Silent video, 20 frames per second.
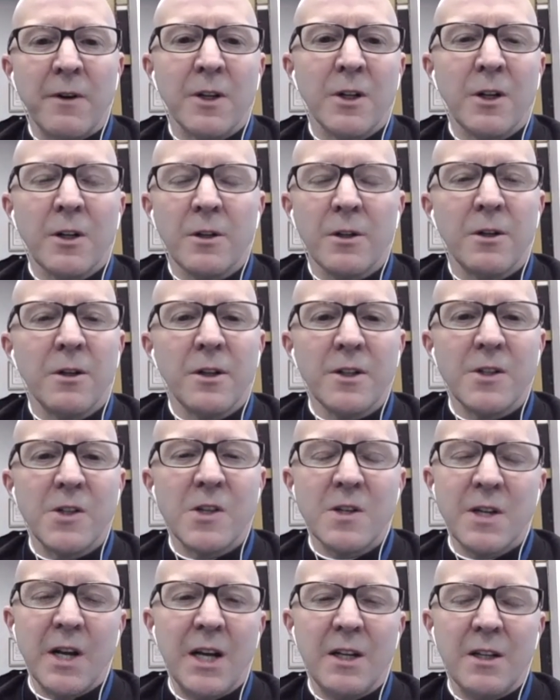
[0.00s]
clearly
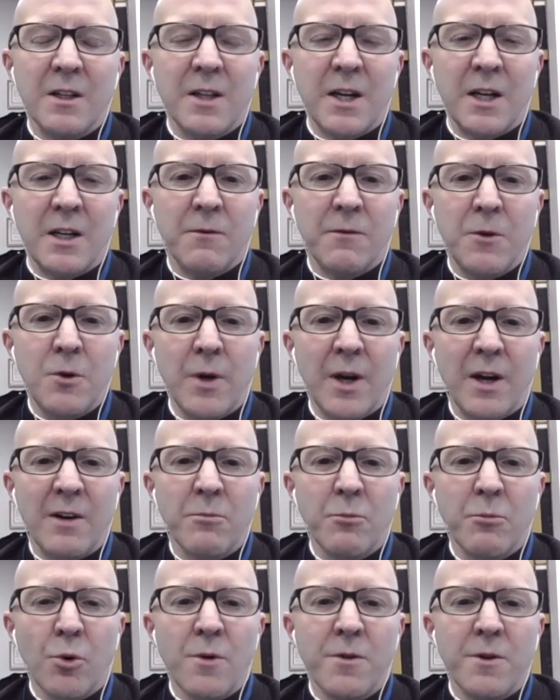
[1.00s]
stated that if you have
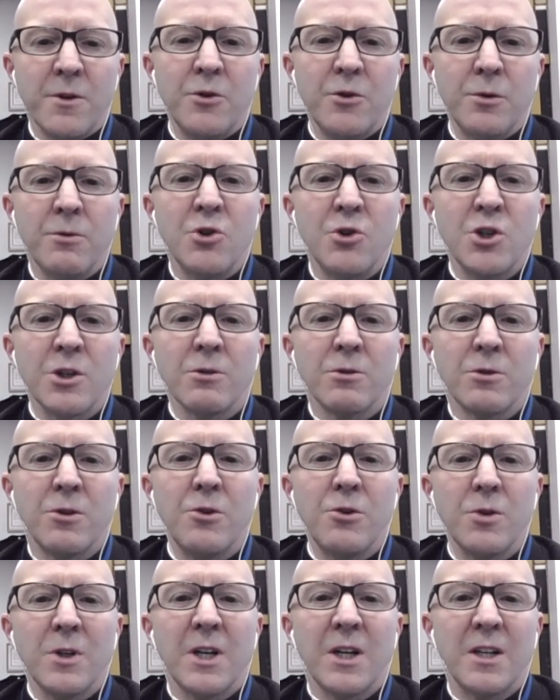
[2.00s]
more than 2 children,
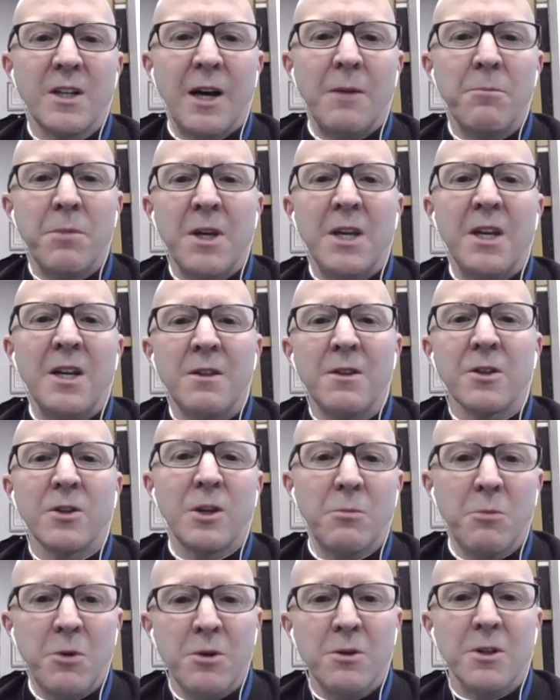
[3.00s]
you cannot be in the
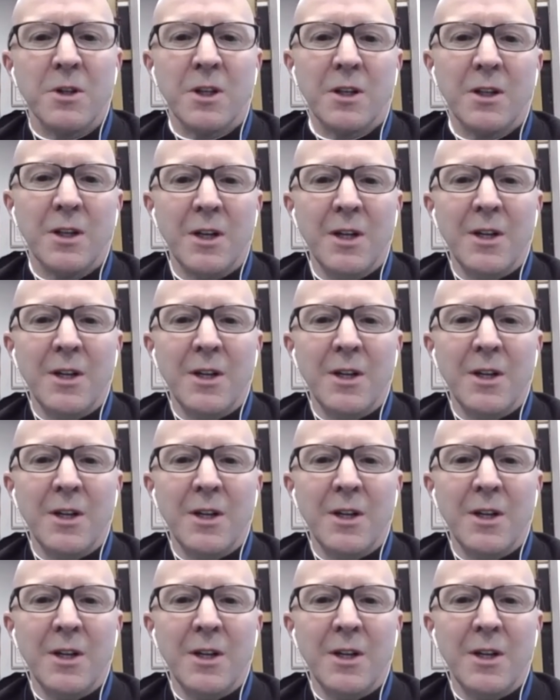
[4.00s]
community.